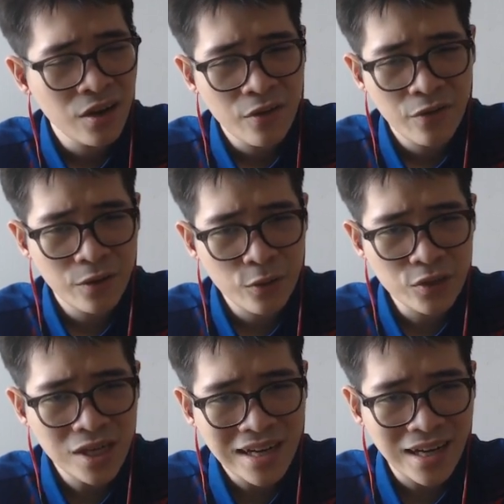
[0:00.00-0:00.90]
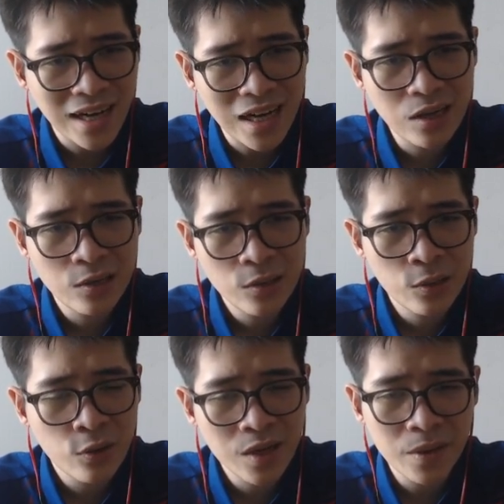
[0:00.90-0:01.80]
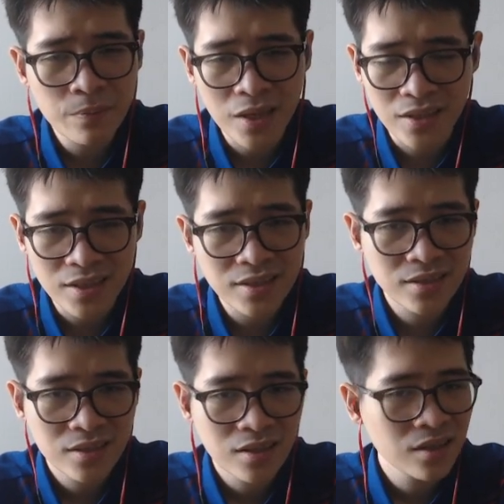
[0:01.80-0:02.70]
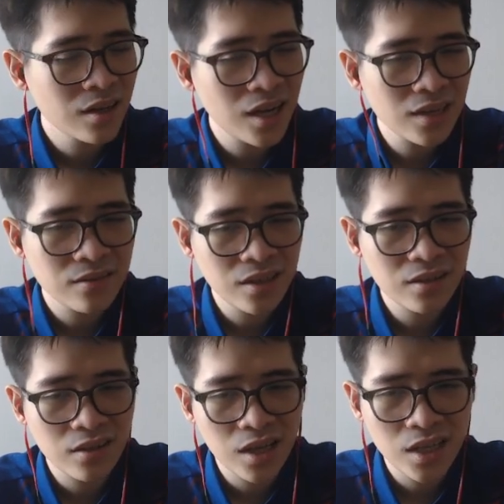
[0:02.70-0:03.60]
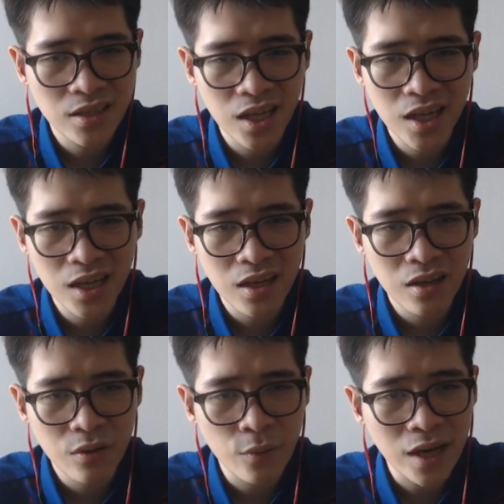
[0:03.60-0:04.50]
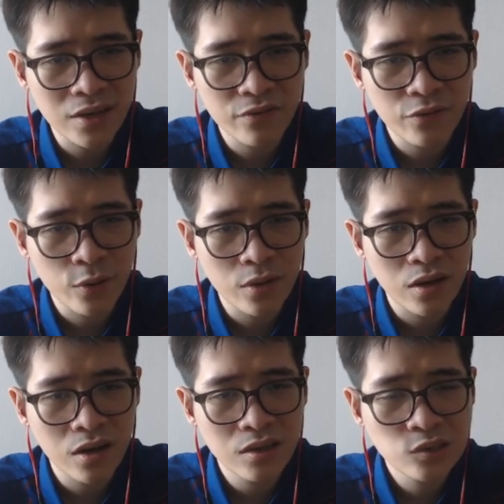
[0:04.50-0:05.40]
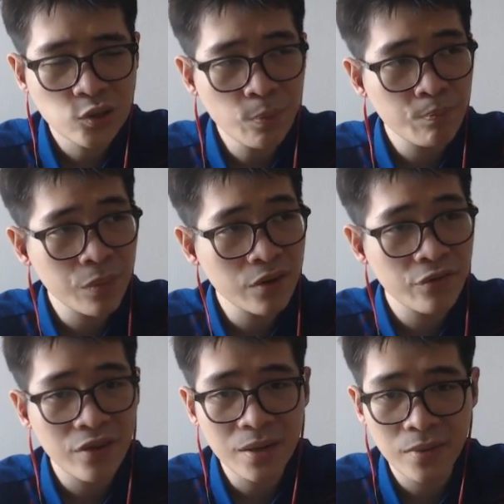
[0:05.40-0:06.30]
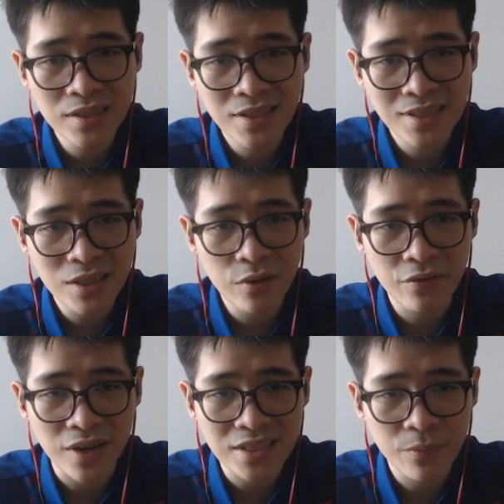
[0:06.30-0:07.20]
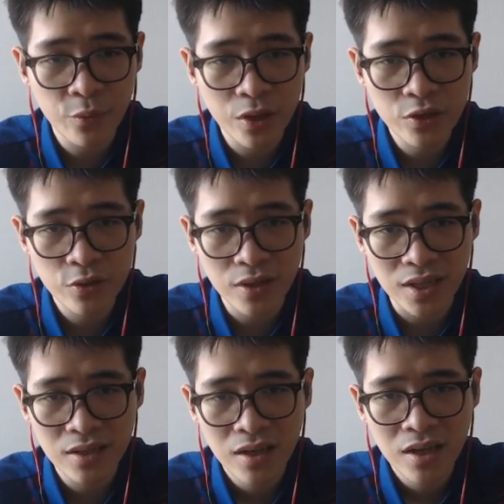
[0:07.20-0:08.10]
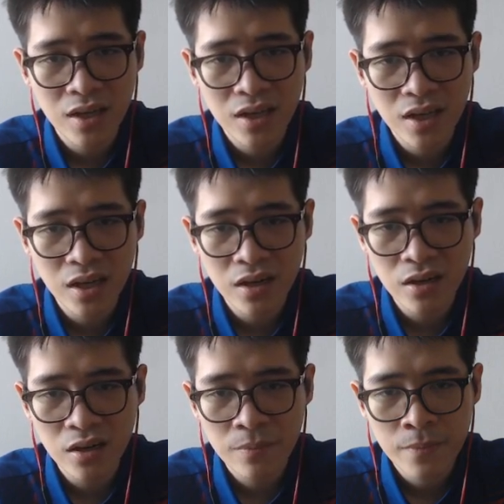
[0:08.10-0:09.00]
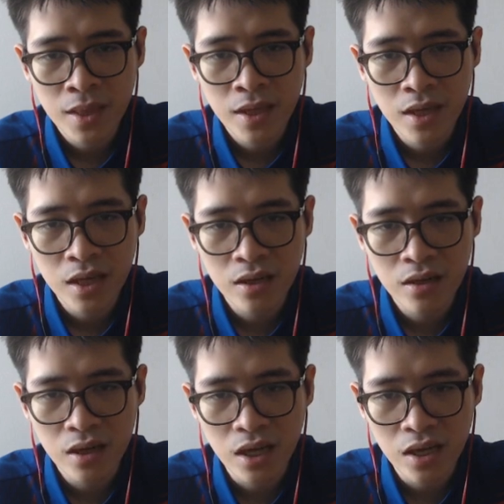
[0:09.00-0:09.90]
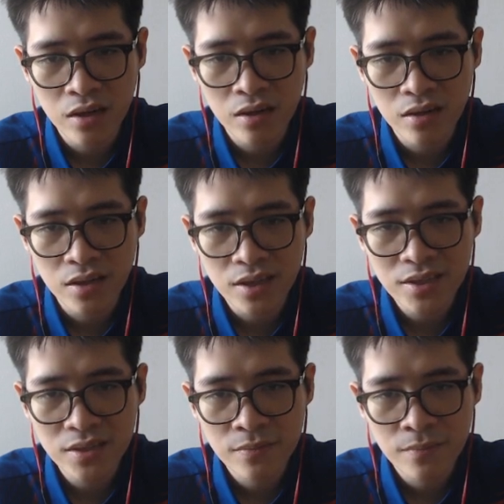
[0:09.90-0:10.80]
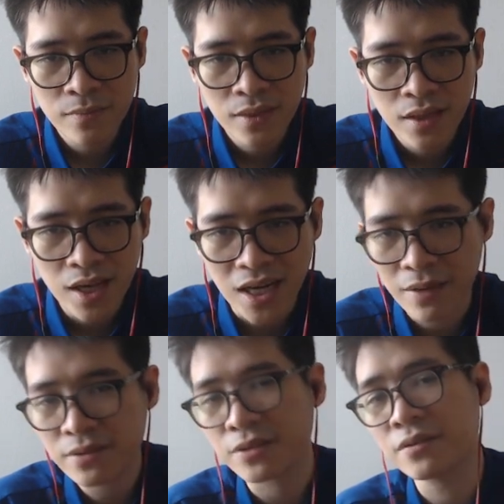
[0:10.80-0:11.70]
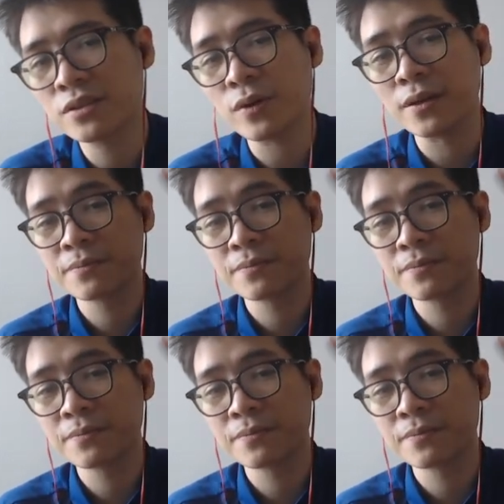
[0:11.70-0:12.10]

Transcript: Firuja and Nordebek play this. I think they went for a super famous sacrifice. I'm pretty sure, like here, this, and I have two. This one.